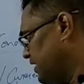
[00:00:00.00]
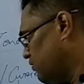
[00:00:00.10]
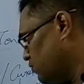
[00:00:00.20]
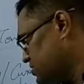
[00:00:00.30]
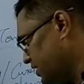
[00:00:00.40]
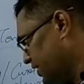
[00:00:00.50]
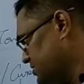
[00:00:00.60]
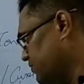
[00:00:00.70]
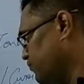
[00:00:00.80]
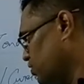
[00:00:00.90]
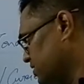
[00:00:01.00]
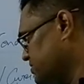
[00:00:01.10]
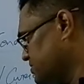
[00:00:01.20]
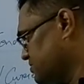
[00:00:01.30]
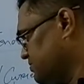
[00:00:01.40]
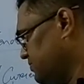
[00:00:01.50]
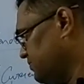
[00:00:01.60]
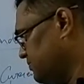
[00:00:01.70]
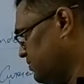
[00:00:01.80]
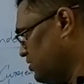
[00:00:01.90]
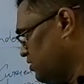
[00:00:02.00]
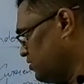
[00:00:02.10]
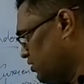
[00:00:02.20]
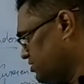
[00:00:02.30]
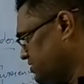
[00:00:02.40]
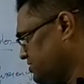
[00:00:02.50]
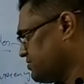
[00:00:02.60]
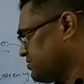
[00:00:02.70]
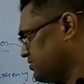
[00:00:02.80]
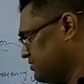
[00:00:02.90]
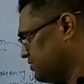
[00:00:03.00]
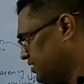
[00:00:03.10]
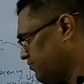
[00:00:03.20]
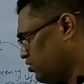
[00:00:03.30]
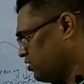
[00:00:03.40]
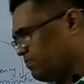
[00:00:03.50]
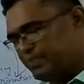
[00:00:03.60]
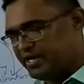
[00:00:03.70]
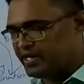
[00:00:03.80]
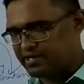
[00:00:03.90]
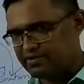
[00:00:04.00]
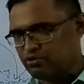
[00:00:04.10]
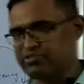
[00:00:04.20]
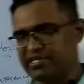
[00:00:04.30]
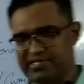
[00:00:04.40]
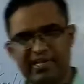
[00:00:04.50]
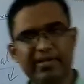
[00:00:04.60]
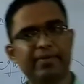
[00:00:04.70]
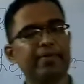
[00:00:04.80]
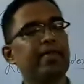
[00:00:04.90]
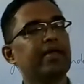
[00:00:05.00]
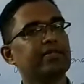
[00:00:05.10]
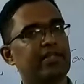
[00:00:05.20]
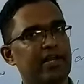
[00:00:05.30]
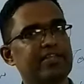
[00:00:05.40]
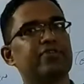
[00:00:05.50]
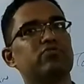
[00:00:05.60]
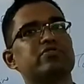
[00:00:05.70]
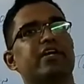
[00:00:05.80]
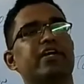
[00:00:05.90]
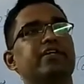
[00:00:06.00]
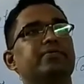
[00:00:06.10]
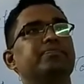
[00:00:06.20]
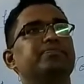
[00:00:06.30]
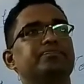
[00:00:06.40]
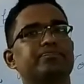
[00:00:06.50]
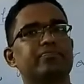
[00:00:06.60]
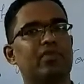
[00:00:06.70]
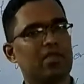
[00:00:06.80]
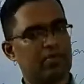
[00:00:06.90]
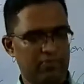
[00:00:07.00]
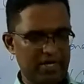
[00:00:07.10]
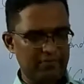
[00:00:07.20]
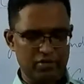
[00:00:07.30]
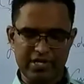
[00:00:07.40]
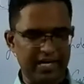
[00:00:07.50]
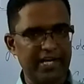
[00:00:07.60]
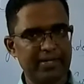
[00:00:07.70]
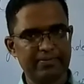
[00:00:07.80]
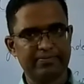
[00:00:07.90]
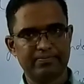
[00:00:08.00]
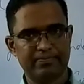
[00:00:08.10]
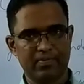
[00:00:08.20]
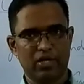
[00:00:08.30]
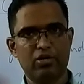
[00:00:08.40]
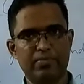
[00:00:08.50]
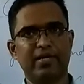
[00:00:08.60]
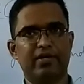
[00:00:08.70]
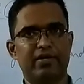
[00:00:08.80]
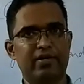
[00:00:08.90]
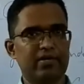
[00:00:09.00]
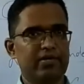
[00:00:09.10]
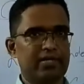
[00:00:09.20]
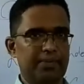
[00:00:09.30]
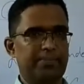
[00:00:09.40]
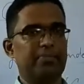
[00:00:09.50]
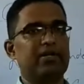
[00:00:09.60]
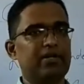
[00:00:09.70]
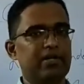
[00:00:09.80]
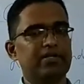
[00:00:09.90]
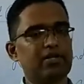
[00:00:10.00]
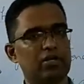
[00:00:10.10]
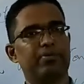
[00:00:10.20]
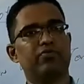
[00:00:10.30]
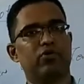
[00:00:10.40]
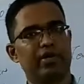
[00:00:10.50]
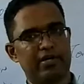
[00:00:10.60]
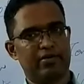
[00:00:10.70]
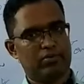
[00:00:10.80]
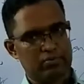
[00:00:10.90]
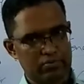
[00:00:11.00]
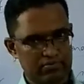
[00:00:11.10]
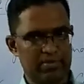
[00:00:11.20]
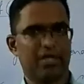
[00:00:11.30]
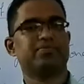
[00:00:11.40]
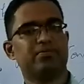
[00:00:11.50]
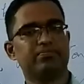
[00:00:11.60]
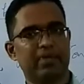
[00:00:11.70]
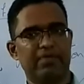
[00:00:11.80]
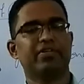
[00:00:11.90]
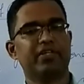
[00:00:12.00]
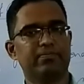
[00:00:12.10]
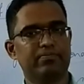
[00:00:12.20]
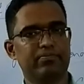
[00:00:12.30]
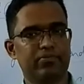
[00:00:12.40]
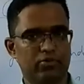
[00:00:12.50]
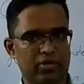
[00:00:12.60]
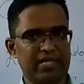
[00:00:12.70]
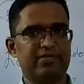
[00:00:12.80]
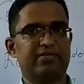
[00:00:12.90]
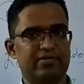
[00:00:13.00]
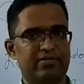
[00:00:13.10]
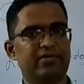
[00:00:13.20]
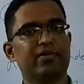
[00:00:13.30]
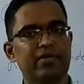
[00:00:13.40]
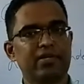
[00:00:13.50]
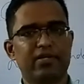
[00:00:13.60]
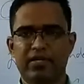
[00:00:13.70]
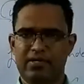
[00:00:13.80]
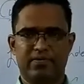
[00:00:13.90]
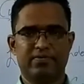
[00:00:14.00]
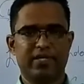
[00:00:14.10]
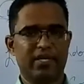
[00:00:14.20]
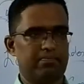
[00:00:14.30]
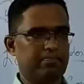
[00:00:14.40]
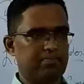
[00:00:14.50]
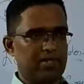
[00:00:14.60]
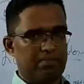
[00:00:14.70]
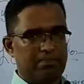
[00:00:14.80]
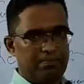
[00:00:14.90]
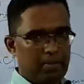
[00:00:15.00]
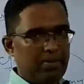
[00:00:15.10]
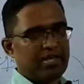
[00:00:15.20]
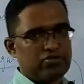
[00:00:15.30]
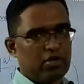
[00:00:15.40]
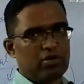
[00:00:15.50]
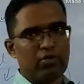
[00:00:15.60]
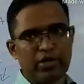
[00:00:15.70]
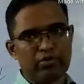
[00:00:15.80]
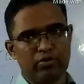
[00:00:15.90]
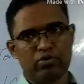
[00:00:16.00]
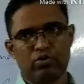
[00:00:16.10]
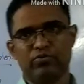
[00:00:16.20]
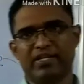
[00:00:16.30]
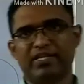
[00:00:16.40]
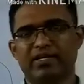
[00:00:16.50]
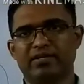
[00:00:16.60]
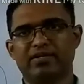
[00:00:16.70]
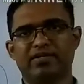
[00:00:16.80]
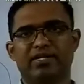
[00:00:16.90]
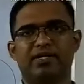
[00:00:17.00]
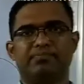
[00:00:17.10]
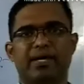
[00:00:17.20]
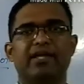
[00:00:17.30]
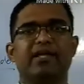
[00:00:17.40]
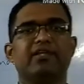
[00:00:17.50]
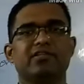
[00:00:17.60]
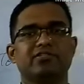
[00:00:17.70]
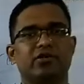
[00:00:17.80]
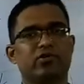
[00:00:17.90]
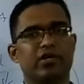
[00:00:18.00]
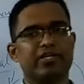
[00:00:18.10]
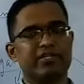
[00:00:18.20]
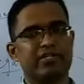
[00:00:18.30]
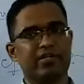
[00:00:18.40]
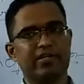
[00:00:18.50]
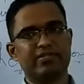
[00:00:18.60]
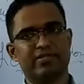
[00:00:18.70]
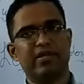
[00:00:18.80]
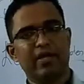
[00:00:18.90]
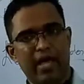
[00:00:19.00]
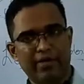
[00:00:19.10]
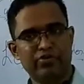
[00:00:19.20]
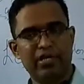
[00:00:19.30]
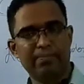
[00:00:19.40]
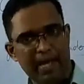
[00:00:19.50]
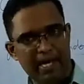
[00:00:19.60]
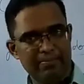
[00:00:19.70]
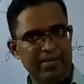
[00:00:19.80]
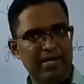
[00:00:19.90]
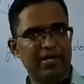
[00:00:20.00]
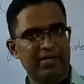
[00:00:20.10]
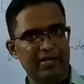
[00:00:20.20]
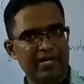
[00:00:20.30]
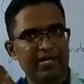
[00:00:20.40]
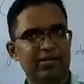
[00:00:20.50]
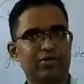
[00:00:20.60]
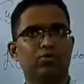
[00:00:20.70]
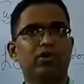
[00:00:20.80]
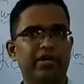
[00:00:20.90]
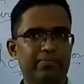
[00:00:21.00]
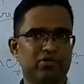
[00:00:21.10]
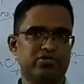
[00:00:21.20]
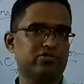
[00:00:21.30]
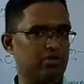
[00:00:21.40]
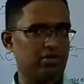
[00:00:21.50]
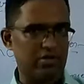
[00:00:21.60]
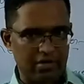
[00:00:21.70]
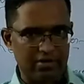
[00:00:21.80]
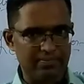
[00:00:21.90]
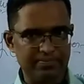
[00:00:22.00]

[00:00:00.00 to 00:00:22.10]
There was a reason for this, not just, we were not printing uselessly. The reason was that, one was greed, the people in the government wanted to keep some money with them, utilize it. See, the public is not going to know whether the money in the circulation is actually backed by real gold deposits or not.